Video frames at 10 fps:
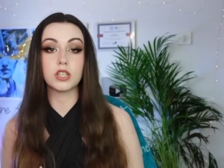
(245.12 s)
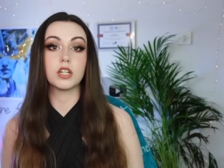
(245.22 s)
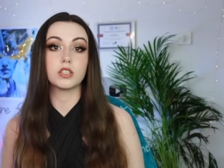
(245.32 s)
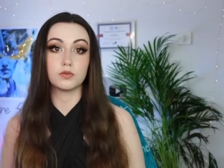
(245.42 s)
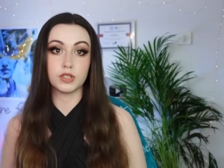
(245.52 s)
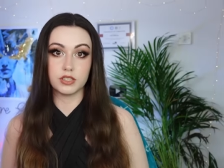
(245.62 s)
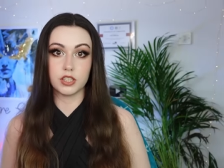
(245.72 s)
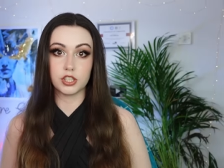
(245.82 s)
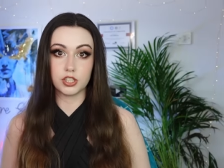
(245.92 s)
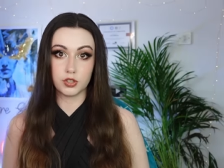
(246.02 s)
and
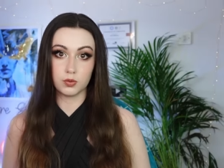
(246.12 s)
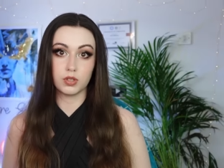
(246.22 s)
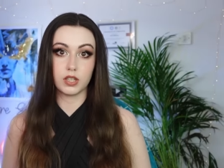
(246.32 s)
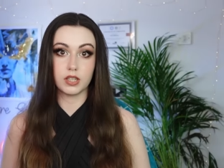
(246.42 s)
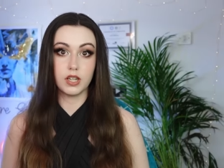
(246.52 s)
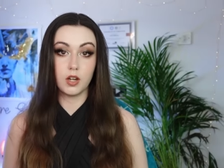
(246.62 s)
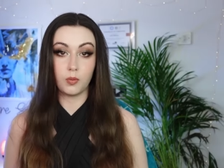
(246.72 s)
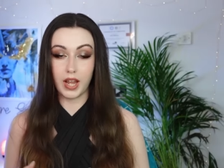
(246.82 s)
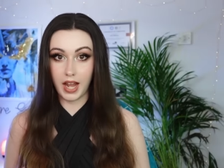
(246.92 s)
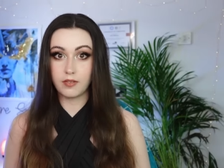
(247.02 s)
under-researched disorder.
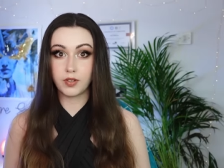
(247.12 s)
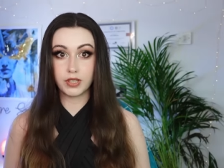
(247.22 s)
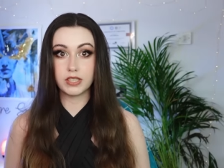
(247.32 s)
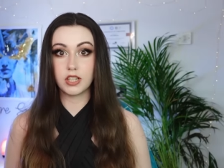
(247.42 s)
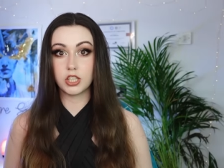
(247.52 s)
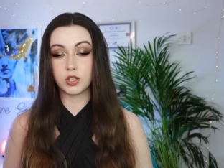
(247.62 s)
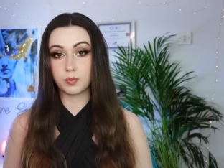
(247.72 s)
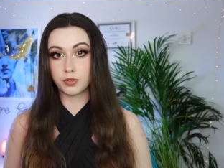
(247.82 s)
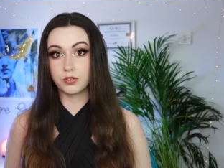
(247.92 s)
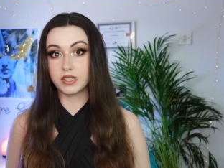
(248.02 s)
We have the research that
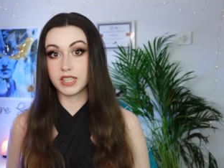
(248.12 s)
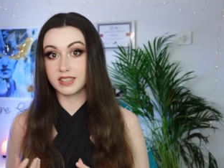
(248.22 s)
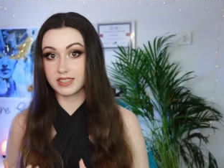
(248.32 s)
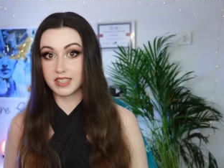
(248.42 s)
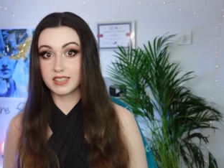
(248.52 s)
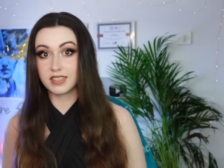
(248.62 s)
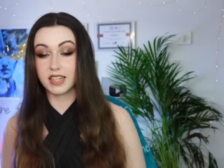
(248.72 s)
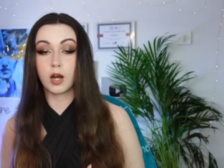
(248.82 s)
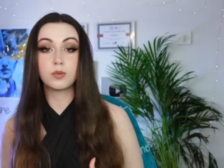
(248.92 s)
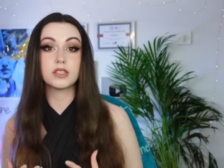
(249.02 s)
proves it exists
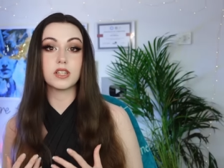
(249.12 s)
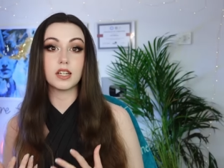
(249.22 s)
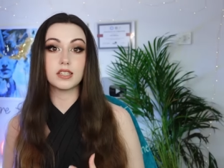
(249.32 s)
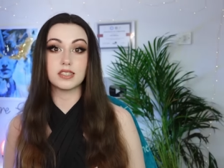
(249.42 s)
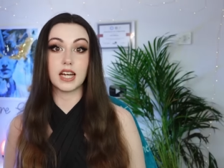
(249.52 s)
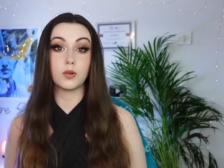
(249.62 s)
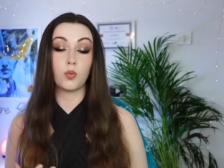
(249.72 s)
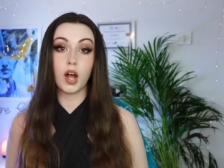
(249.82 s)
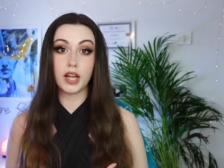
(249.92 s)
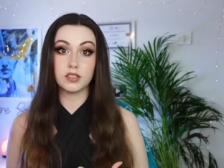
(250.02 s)
and helps us to understand
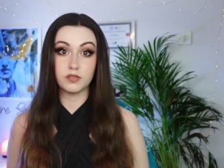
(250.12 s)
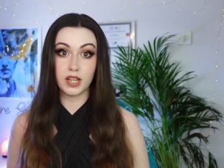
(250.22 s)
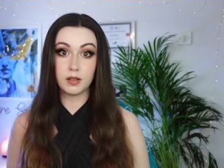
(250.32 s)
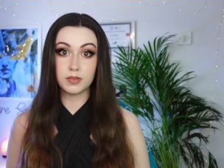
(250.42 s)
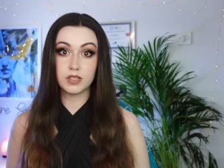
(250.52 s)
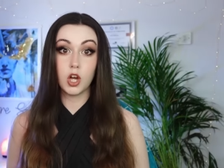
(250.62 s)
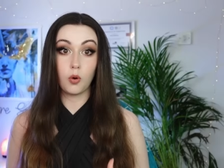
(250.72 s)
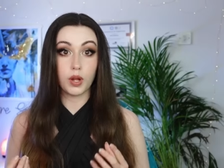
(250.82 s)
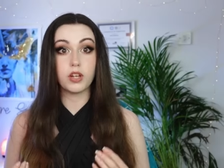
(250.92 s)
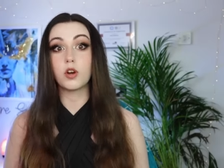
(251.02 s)
why it develops.
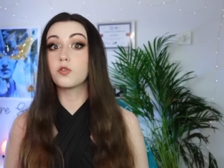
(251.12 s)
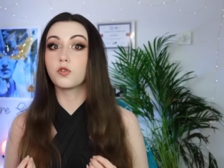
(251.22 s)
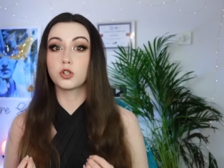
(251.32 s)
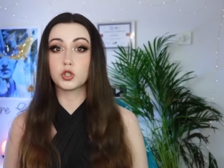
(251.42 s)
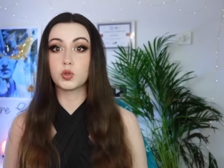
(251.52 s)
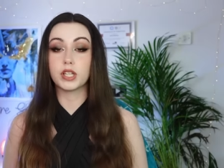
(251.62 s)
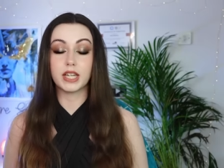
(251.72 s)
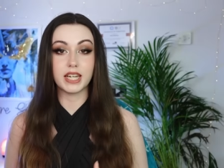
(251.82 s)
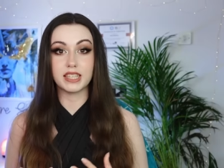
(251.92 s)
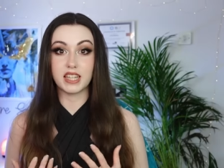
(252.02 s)
We know for sure that
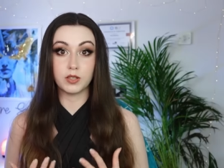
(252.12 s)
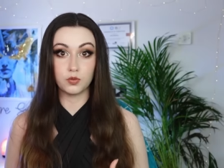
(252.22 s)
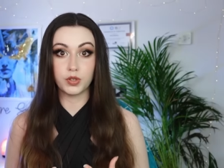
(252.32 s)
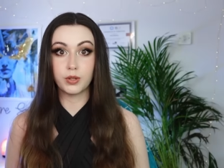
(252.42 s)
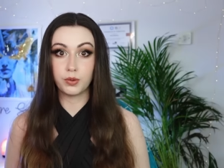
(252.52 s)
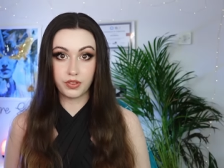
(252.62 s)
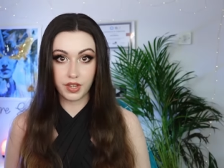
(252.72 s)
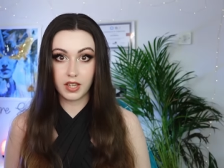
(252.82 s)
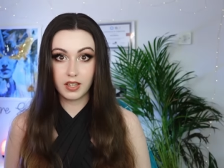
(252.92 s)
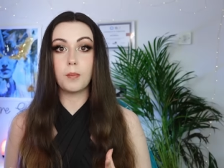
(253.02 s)
it is a real
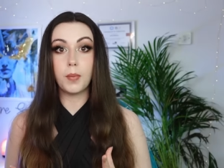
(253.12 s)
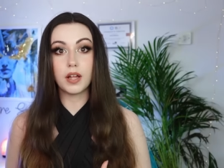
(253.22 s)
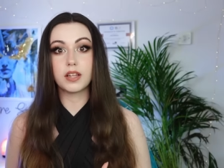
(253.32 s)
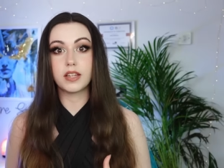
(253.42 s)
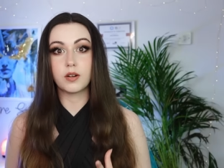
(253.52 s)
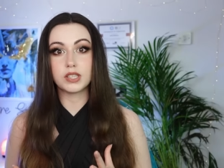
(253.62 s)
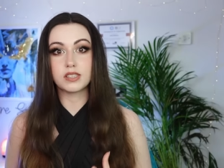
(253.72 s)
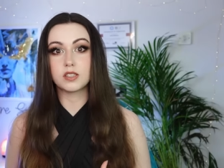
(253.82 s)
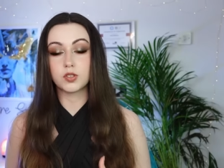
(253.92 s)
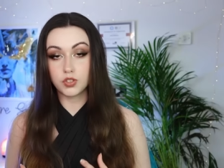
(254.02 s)
thing, but there is
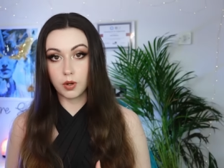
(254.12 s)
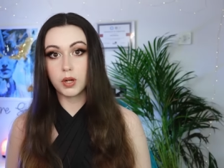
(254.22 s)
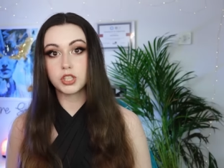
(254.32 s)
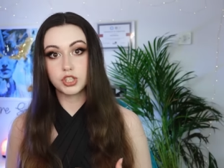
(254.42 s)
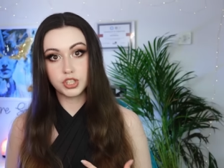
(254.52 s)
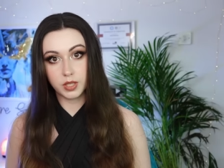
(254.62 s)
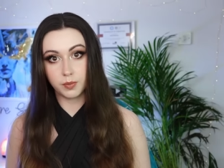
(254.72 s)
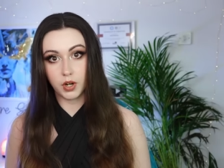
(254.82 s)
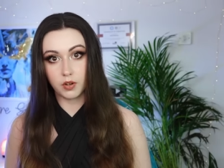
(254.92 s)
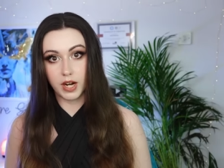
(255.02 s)
still so much
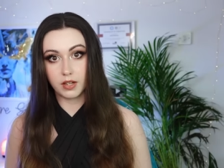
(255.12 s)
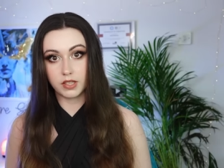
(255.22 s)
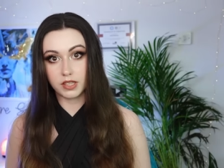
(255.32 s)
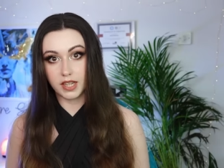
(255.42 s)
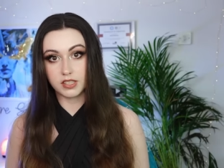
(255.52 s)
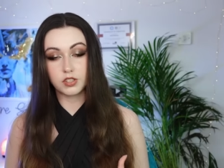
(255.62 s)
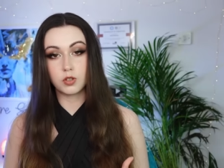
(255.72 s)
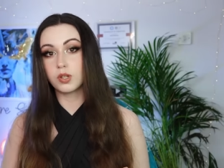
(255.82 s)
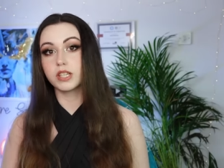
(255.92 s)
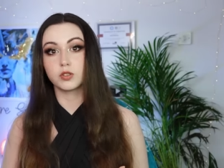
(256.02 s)
stigma around it and so
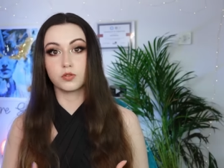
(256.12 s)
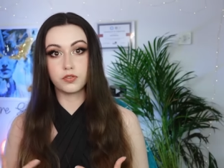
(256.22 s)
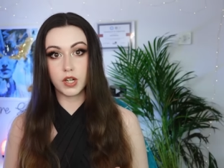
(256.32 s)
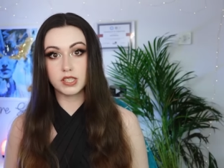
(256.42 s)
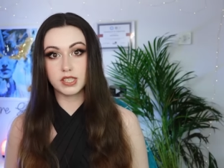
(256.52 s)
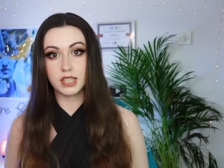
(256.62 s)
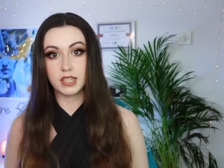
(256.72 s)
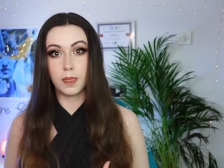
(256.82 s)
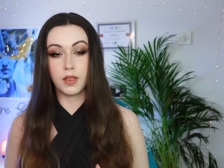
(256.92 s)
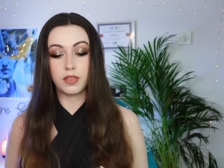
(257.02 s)
little funding
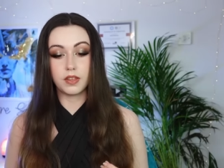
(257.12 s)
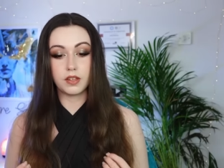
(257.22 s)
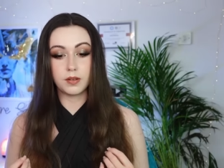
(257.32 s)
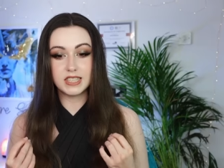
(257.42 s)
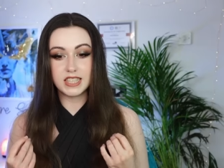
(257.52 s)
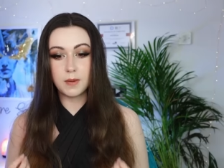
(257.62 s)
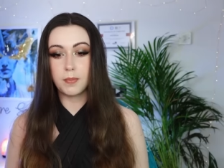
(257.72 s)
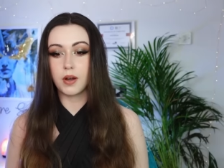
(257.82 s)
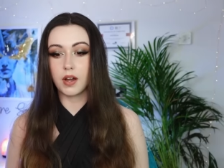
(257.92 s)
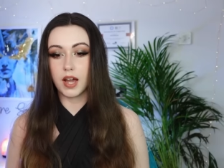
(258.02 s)
that the
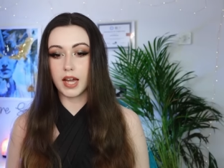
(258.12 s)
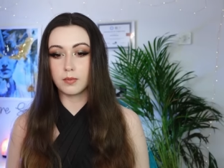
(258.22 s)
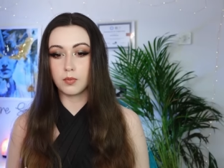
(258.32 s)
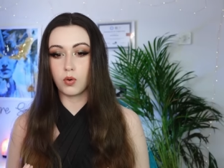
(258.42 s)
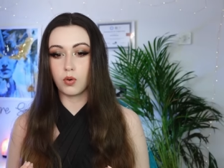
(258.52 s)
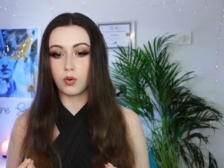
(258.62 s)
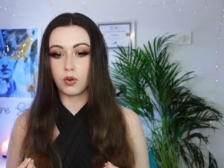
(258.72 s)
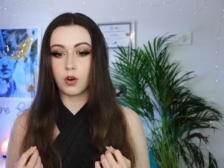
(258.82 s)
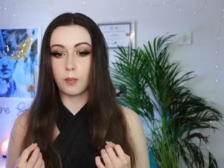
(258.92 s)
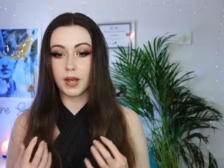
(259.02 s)
deeper and more
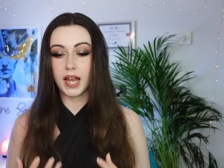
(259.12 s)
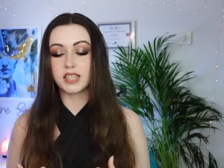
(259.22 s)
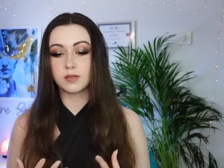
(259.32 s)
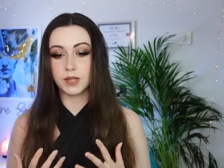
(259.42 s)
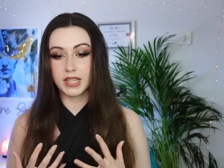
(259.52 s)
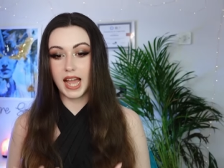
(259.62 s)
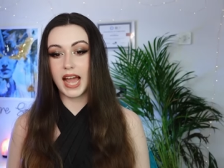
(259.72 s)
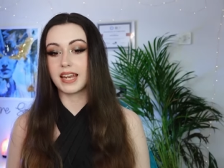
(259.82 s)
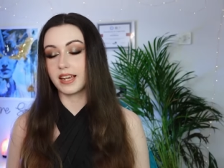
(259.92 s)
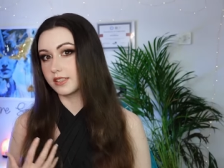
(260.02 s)
complex
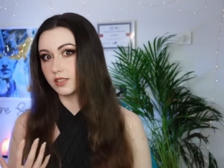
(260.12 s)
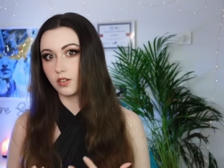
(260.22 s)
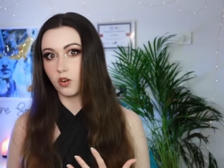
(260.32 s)
mechanics